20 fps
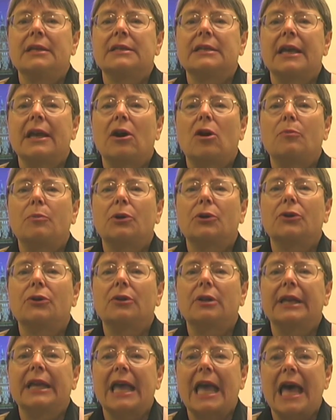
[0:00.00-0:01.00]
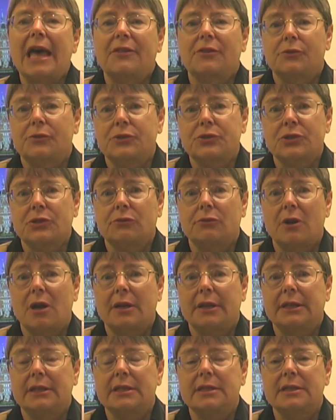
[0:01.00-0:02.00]
to help early
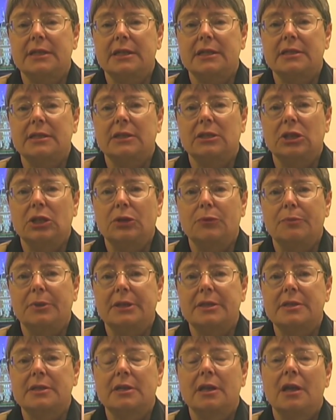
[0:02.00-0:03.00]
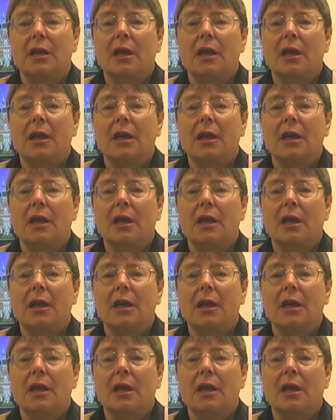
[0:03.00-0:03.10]
atherosclerotic disease in lupus.